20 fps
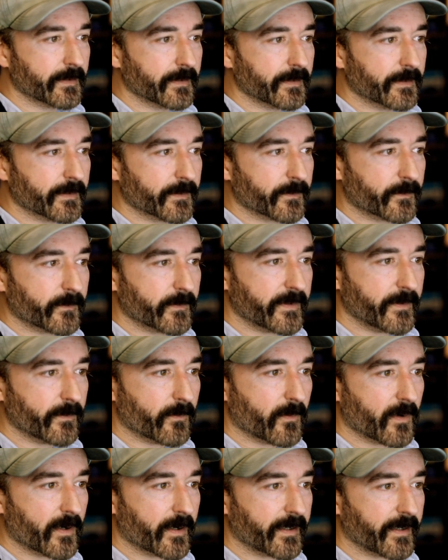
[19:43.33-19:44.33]
We
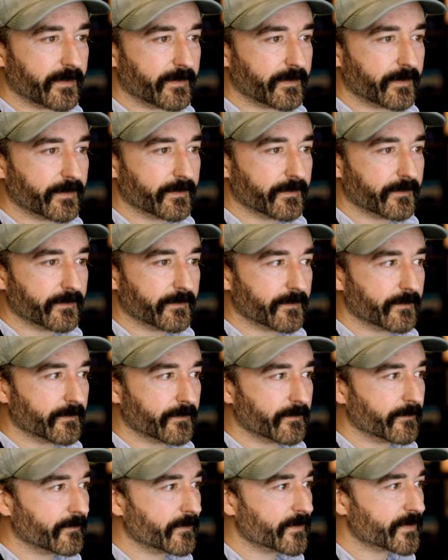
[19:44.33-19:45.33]
want it
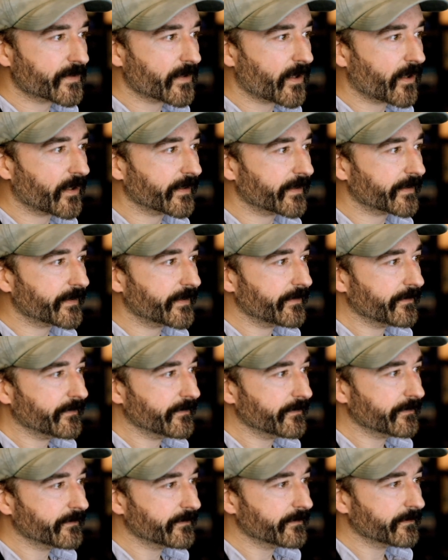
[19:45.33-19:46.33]
solid.
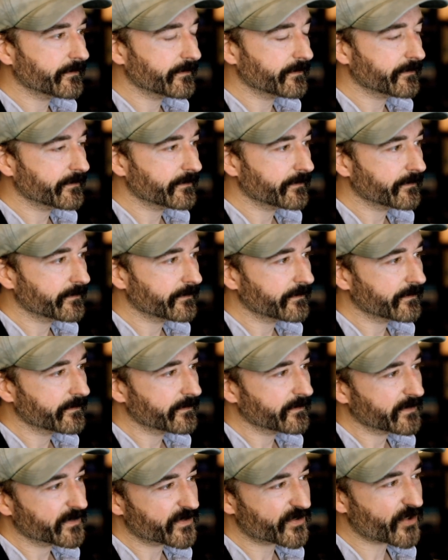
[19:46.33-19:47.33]

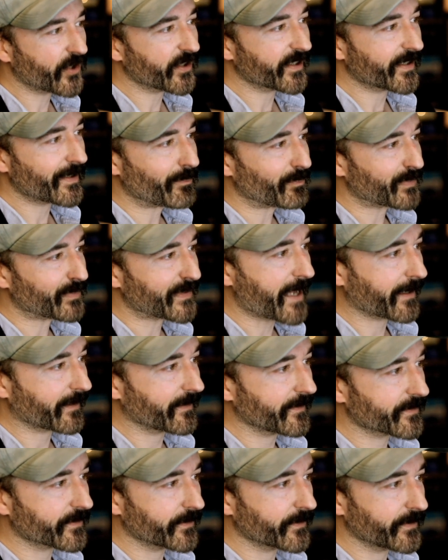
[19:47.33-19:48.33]
Solid and black is
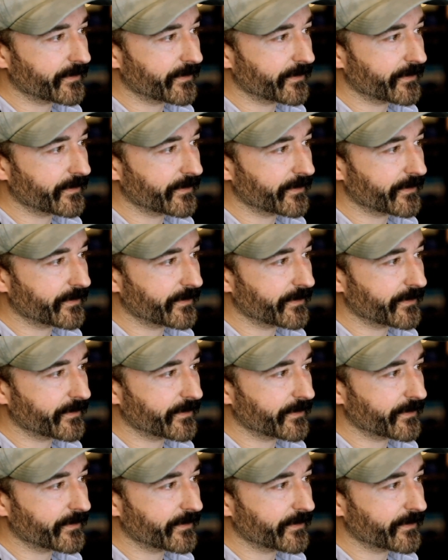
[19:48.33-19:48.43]
good.